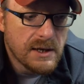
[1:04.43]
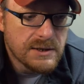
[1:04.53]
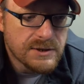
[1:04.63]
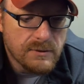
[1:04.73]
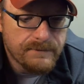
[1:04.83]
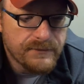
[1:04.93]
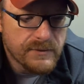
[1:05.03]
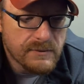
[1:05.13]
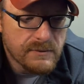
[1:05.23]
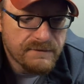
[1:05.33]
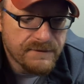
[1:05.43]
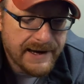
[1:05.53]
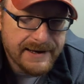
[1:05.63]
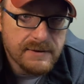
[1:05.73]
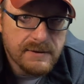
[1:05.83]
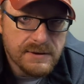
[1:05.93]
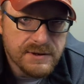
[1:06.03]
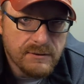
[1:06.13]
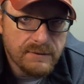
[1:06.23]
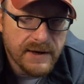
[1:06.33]
So fat, let's
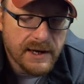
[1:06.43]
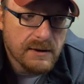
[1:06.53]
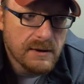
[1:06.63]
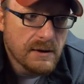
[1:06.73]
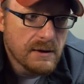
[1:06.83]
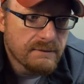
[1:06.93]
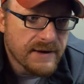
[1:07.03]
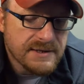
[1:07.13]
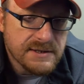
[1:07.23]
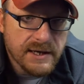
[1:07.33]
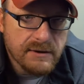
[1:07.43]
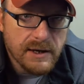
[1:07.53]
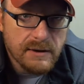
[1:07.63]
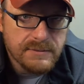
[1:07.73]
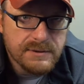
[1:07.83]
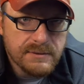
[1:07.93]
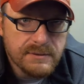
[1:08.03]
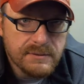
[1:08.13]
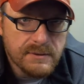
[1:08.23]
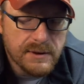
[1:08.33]
start with fat. Fat has 9 grams
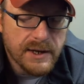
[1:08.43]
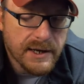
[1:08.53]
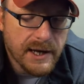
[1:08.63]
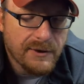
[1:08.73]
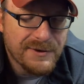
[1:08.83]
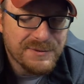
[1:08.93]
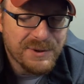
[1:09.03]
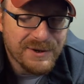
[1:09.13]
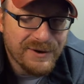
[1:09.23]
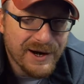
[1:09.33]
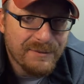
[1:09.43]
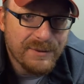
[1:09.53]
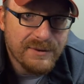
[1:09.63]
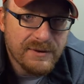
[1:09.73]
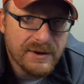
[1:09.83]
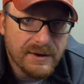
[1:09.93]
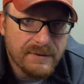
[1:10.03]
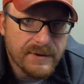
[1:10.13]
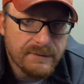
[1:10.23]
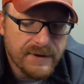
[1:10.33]
or 9 calories per gram
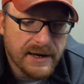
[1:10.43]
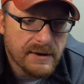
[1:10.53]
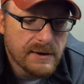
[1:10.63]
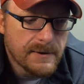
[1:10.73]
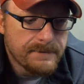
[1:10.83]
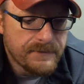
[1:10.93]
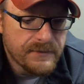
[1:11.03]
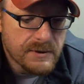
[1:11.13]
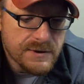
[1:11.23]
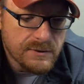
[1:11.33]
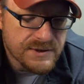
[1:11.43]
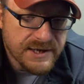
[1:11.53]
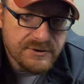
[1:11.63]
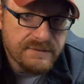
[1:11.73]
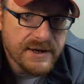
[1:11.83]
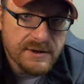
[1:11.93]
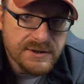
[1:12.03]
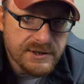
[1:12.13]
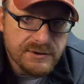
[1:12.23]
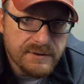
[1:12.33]
of fat. So saturated fat,
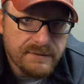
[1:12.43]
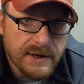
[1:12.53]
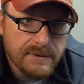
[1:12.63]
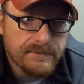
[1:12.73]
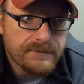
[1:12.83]
unsaturated fat.